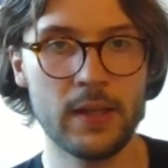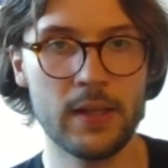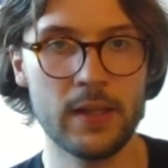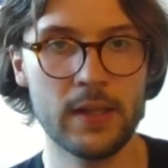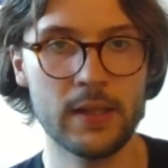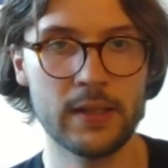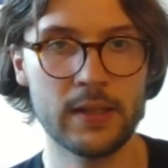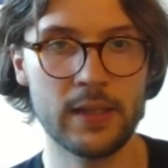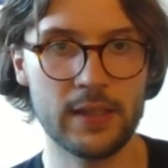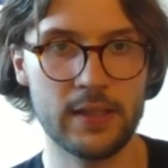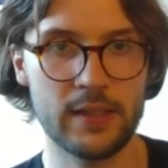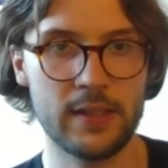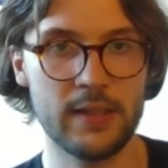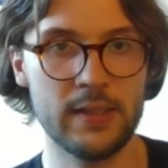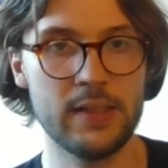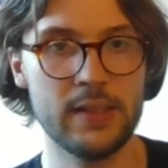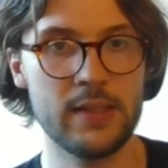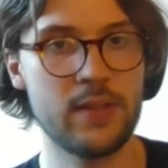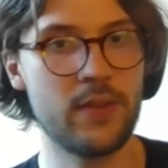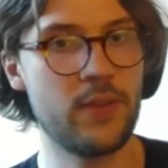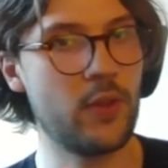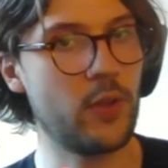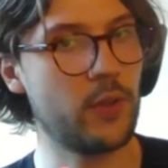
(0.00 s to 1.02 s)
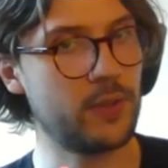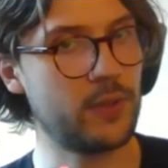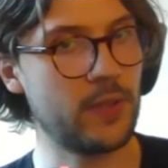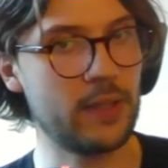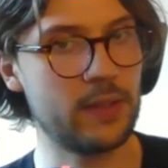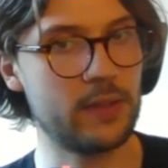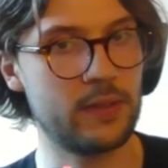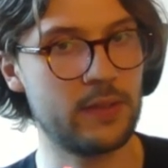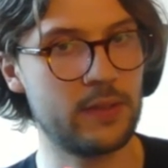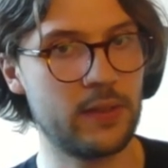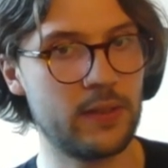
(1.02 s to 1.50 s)
Cassian is not
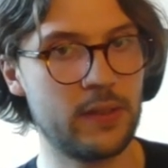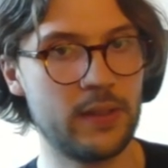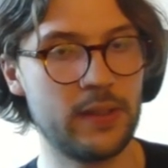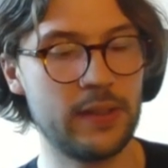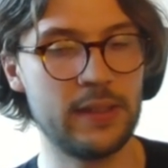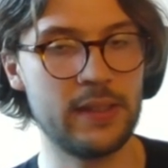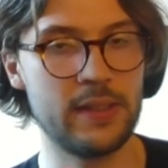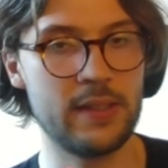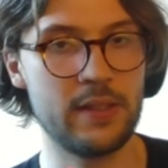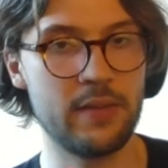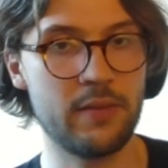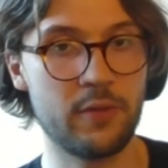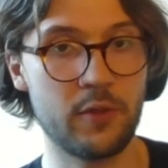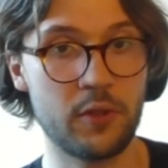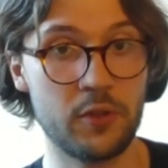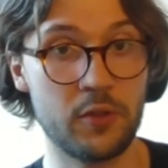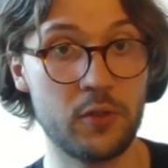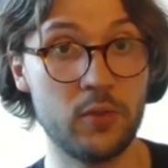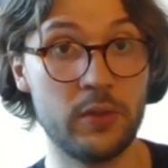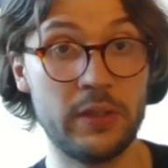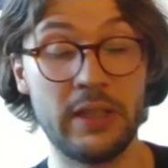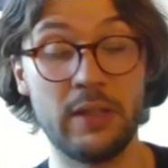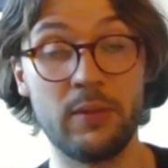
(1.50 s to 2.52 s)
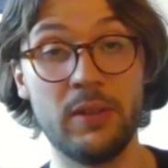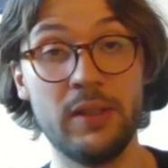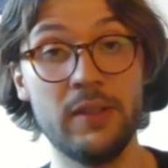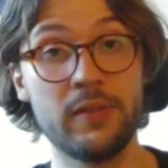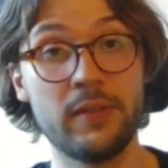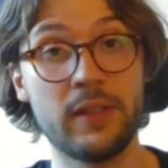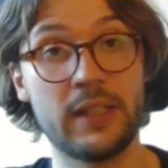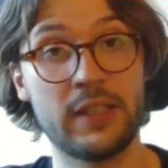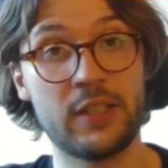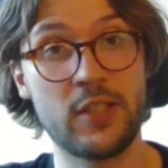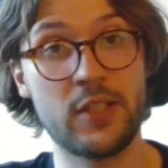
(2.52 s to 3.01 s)
that easy for us to deal with,
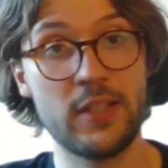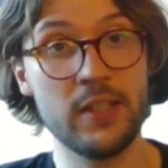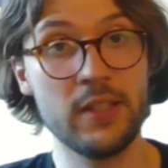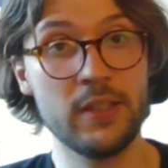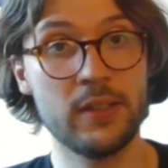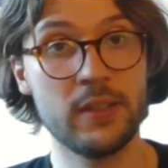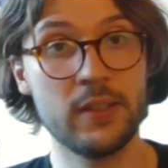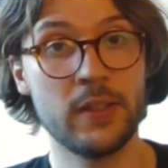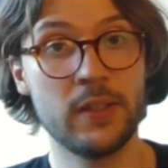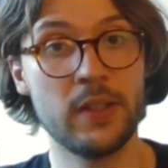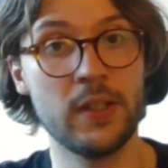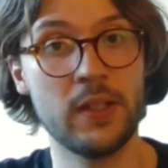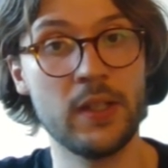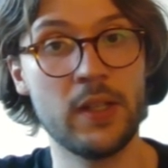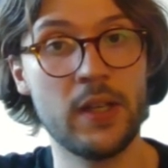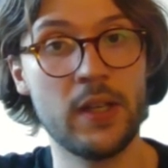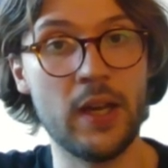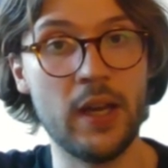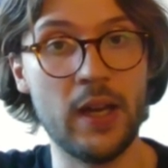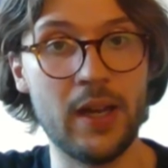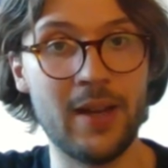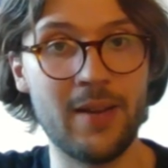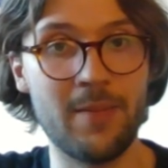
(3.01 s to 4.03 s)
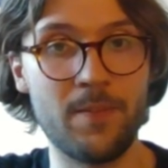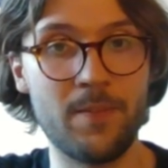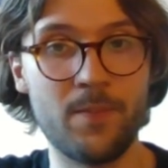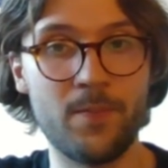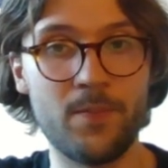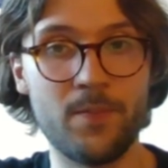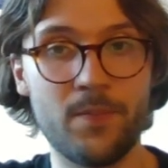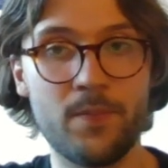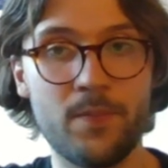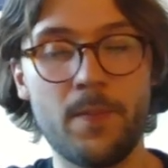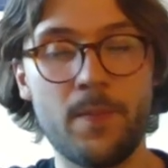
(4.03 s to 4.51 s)
actually.
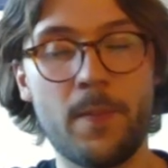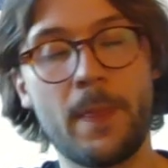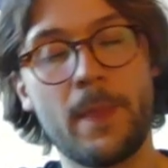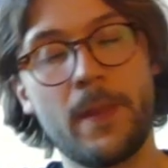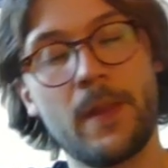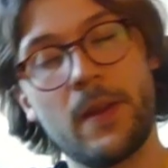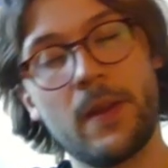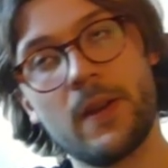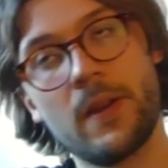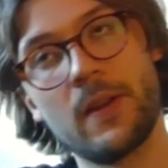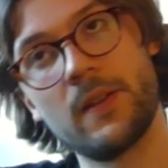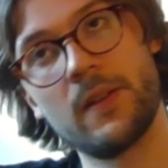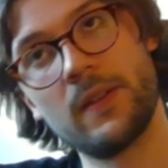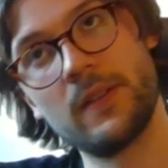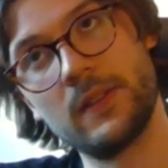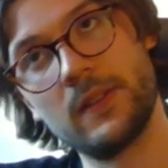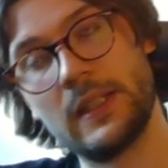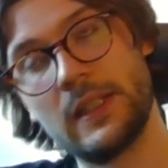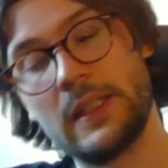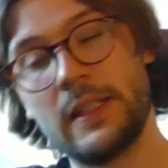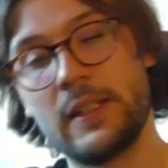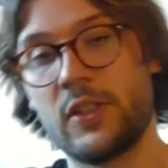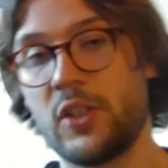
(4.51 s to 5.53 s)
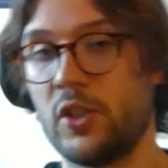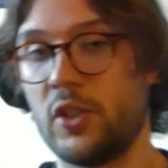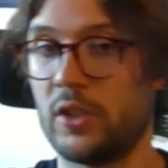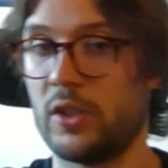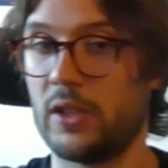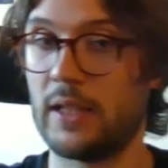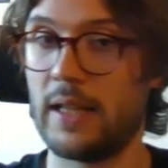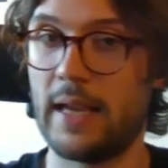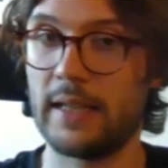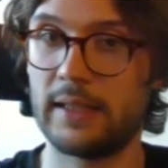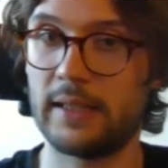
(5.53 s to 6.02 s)
The
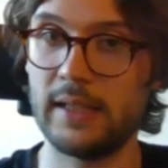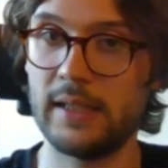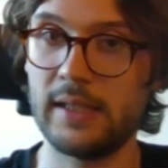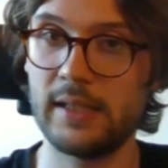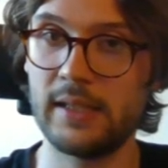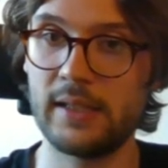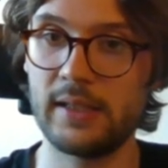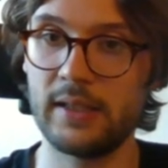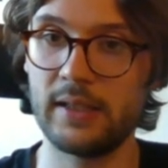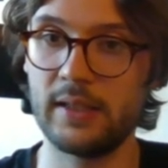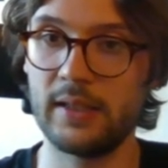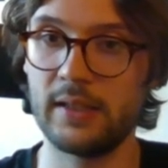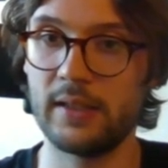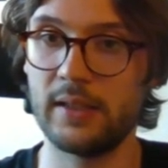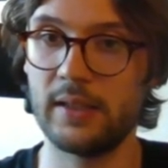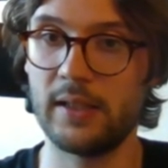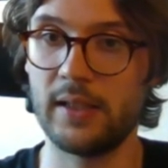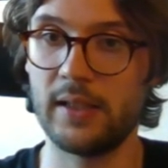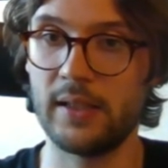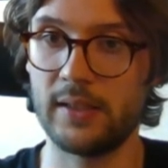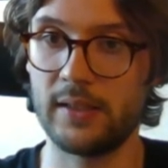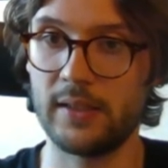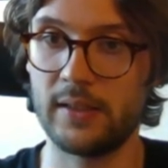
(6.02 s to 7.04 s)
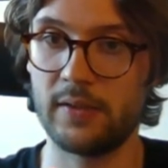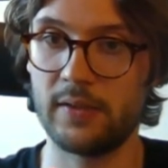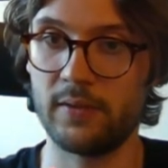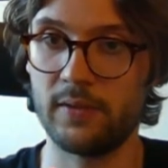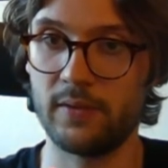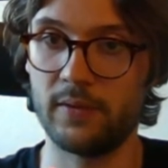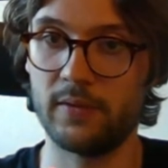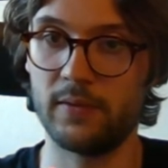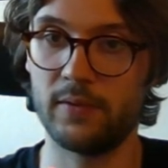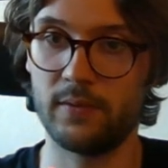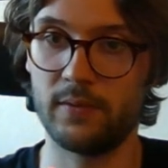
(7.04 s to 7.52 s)
Syndicate Lackeys is
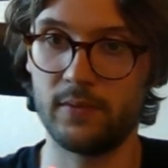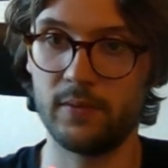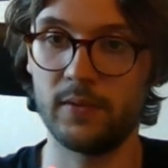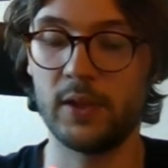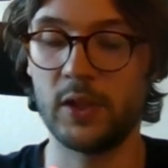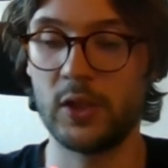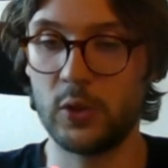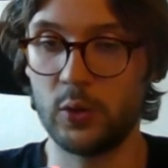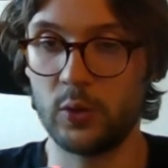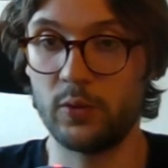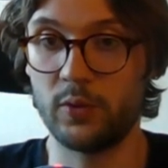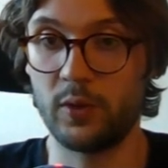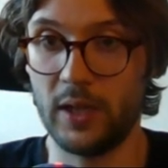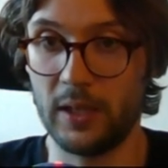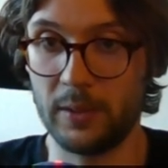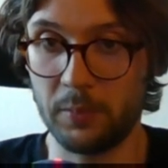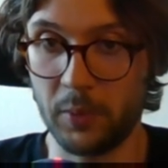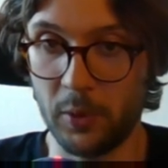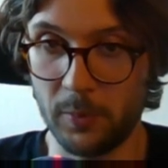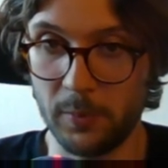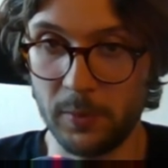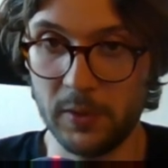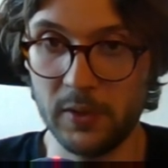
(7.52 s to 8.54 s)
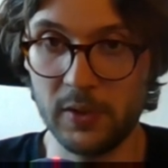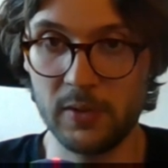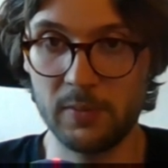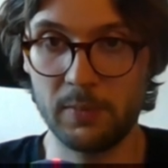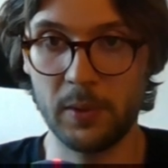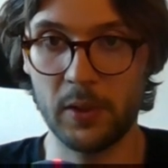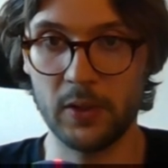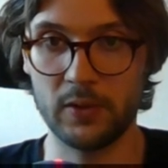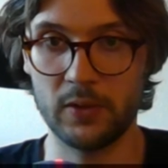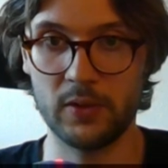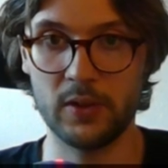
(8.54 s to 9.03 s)
good for that purpose,
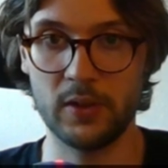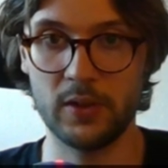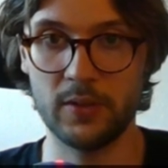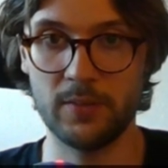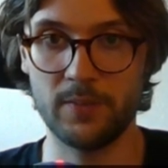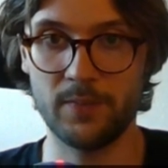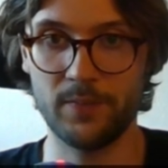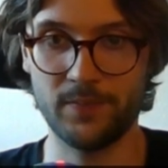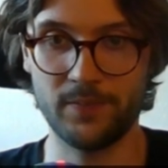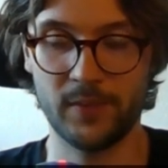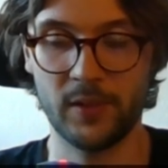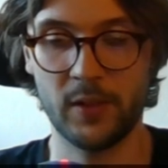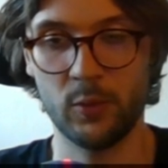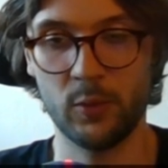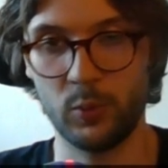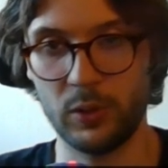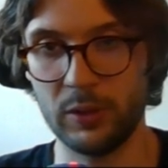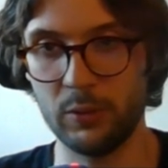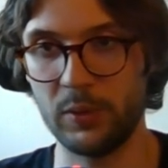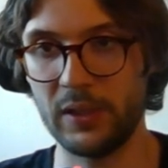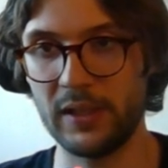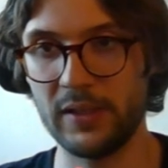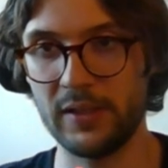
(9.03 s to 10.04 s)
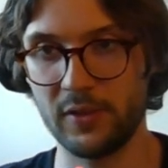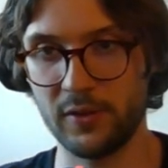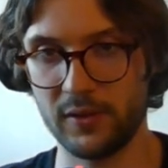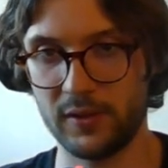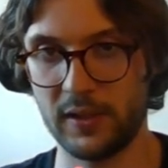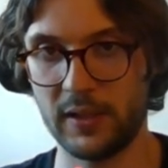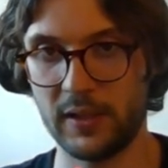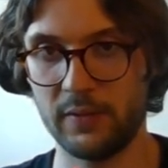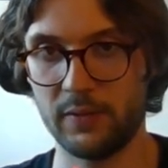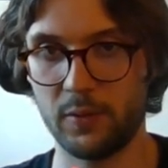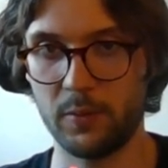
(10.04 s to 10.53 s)
but we resource
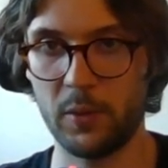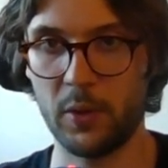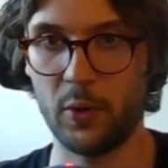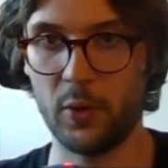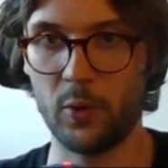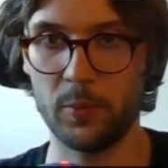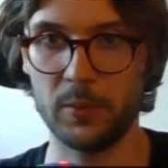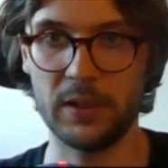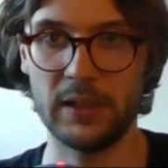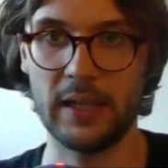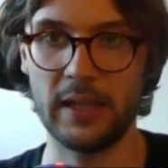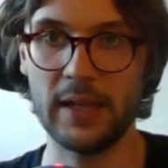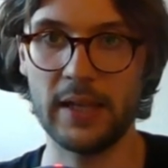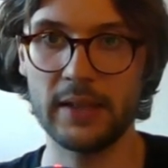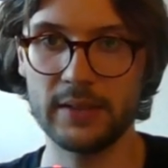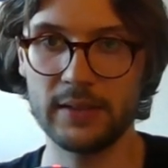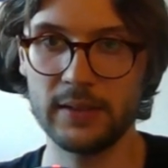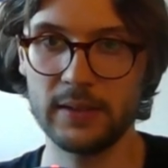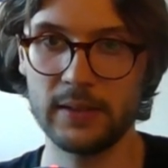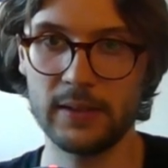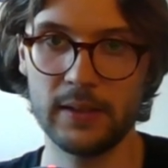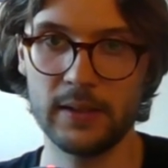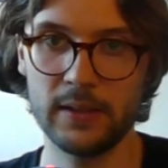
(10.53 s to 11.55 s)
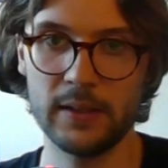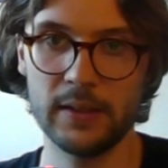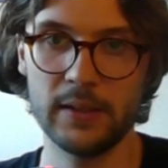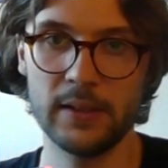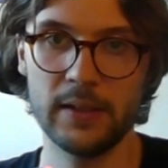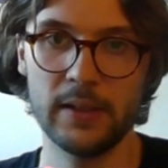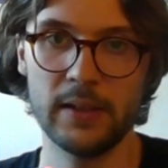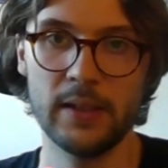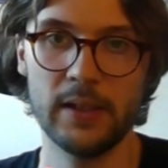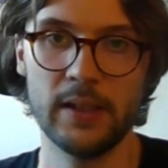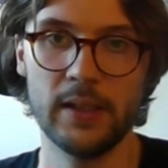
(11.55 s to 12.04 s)
that from our opening hand,
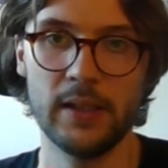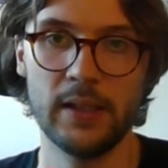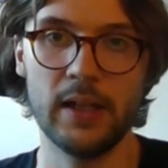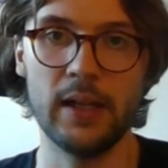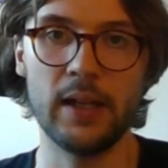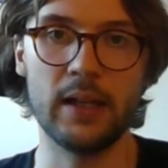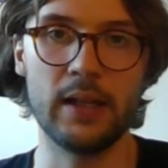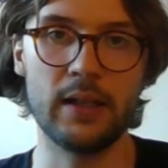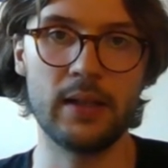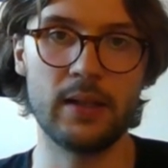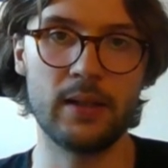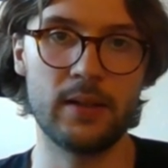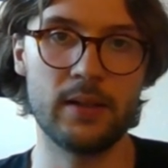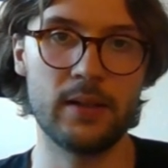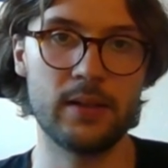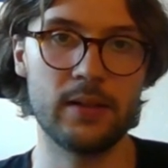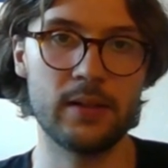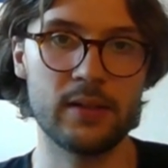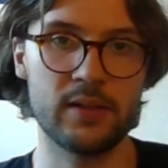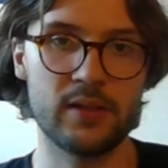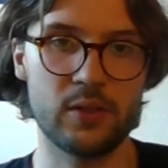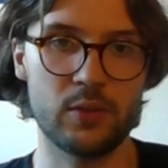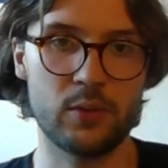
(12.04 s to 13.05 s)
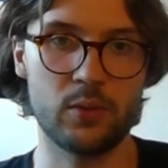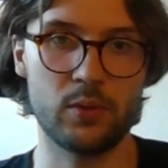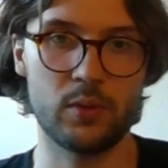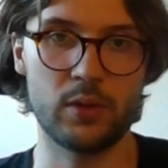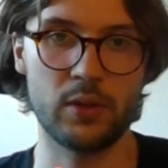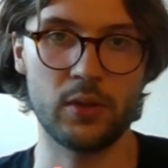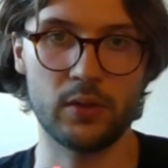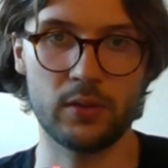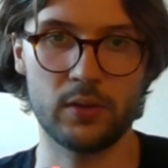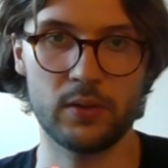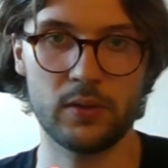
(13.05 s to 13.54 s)
so we're
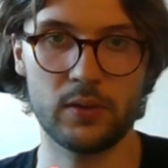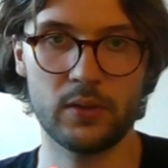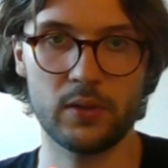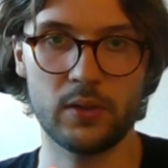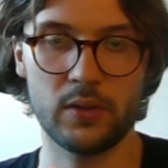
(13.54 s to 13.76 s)
not